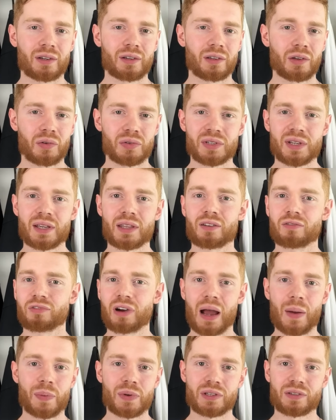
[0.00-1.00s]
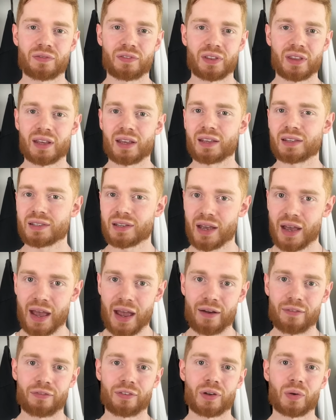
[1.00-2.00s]
You'll see the wrappers for these
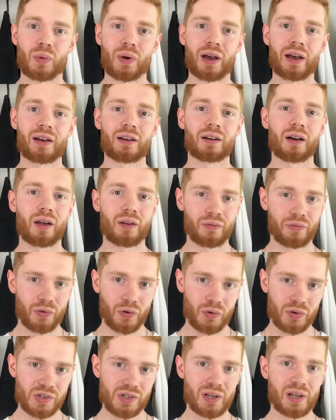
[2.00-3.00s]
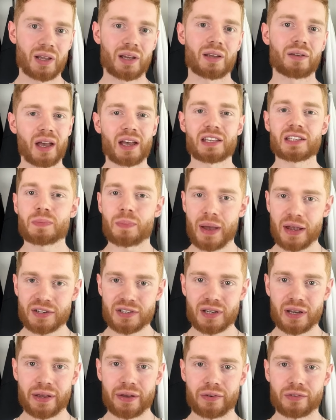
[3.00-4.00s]
everywhere, unfortunately,
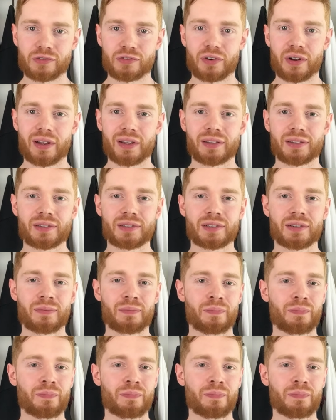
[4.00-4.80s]
especially on trains.